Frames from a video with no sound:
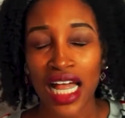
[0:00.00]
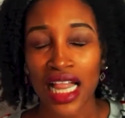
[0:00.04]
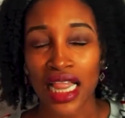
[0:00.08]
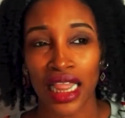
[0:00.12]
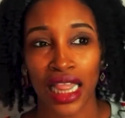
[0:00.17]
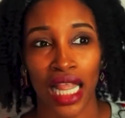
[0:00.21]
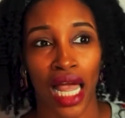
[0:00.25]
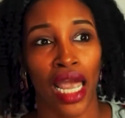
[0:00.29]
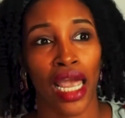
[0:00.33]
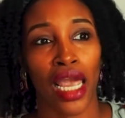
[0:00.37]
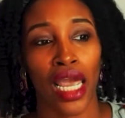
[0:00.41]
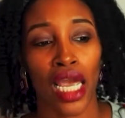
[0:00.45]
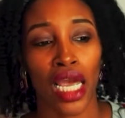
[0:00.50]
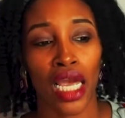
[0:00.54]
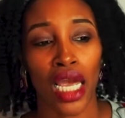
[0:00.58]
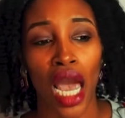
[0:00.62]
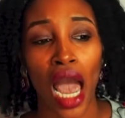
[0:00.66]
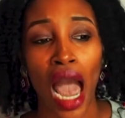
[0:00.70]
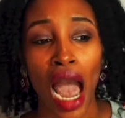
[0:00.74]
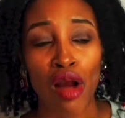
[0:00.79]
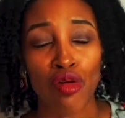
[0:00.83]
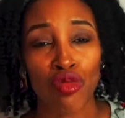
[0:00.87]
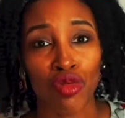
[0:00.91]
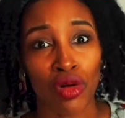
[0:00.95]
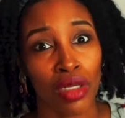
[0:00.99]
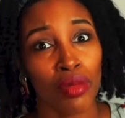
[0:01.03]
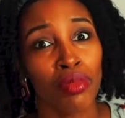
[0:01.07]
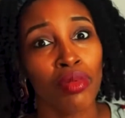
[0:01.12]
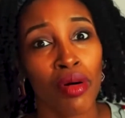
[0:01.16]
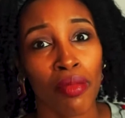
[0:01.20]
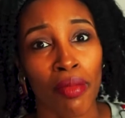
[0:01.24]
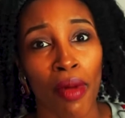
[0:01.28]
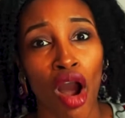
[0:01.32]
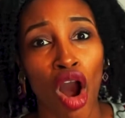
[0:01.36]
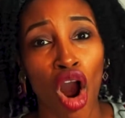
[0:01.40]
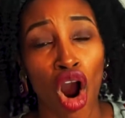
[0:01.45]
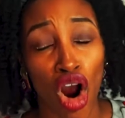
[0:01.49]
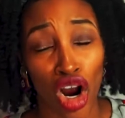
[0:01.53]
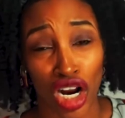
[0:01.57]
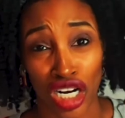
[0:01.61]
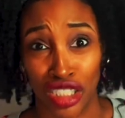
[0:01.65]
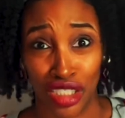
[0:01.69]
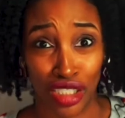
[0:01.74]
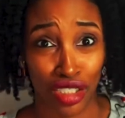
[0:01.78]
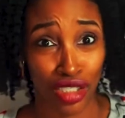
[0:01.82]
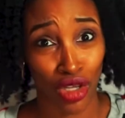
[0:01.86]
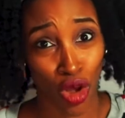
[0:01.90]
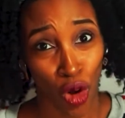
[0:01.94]
Like, I really put my heart
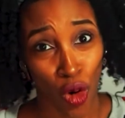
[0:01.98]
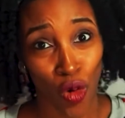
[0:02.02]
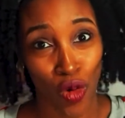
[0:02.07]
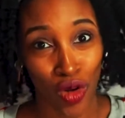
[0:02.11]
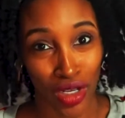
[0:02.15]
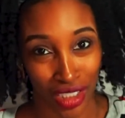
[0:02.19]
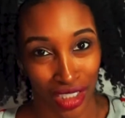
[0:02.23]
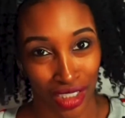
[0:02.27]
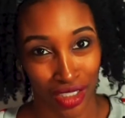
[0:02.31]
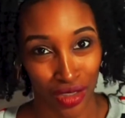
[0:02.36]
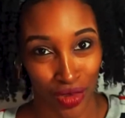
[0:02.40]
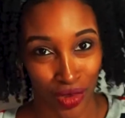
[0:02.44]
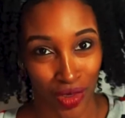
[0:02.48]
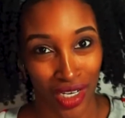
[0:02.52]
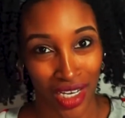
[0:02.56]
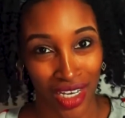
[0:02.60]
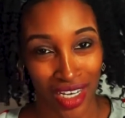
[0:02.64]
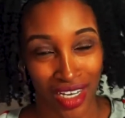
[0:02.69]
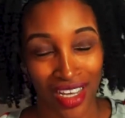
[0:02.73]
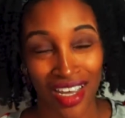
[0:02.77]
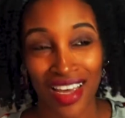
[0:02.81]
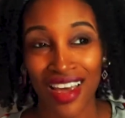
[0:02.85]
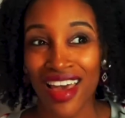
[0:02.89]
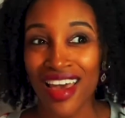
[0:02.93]
and soul into it.